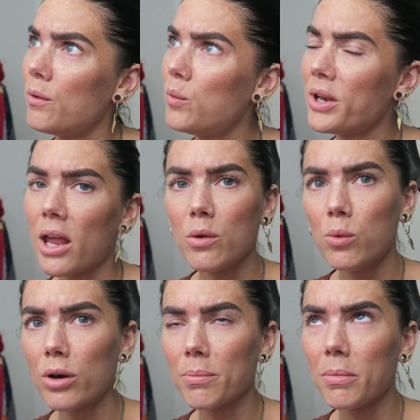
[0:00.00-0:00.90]
when I
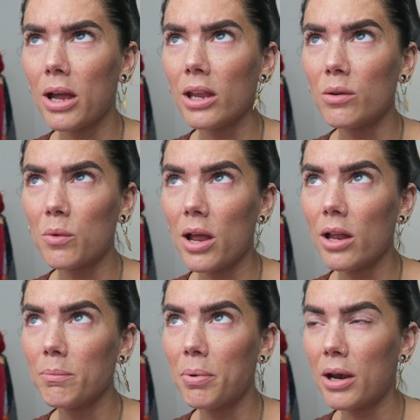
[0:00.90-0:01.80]
were at my
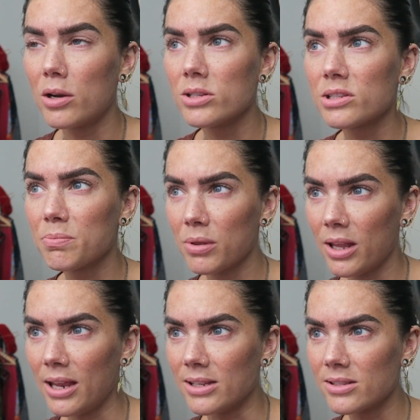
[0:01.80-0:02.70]
grandparents'
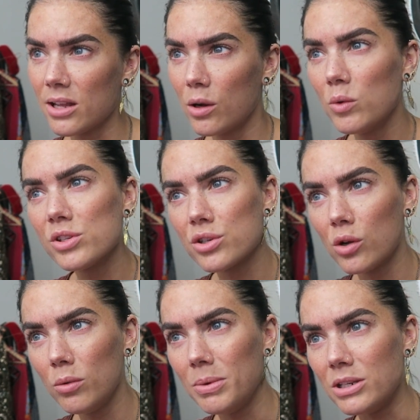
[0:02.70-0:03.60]
place, they always
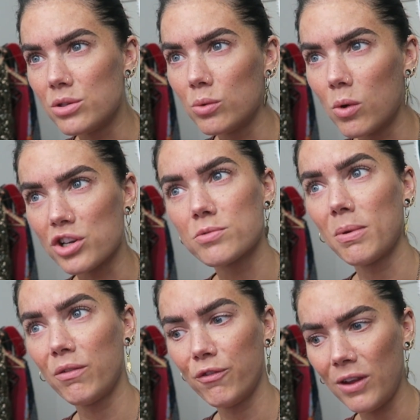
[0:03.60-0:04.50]
told me to wash
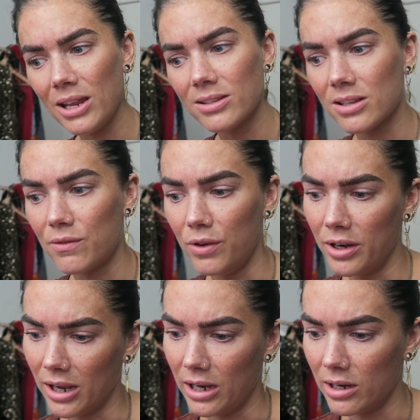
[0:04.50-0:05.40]
my face every
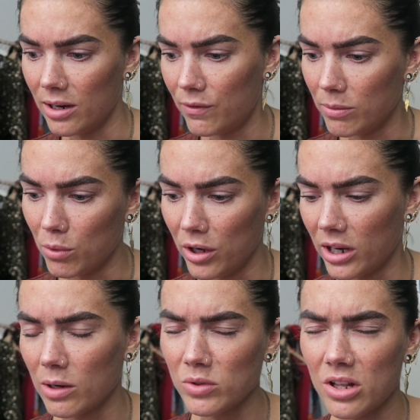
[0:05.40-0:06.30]
night and every
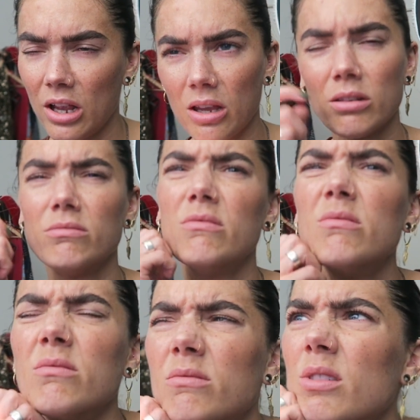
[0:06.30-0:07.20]
morning, and I was like,
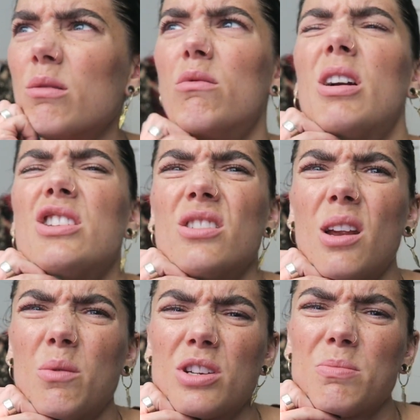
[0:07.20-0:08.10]
why should
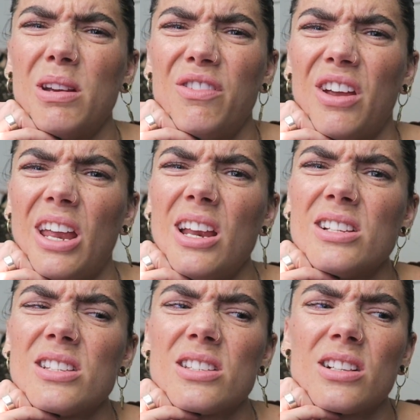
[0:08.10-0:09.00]
I wash my
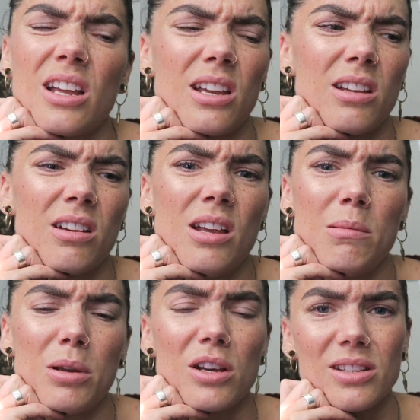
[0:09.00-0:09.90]
face? Like,
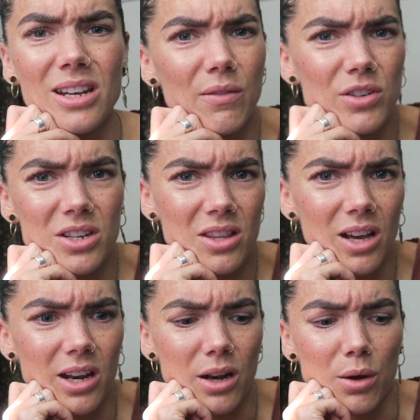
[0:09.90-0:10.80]
because I never did
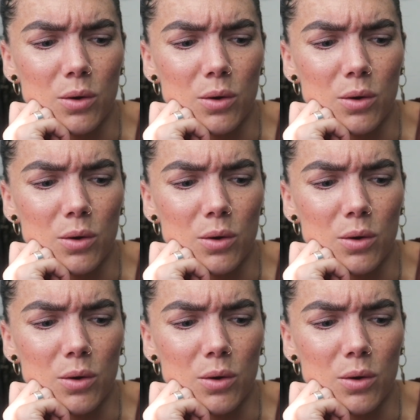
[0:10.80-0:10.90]
that at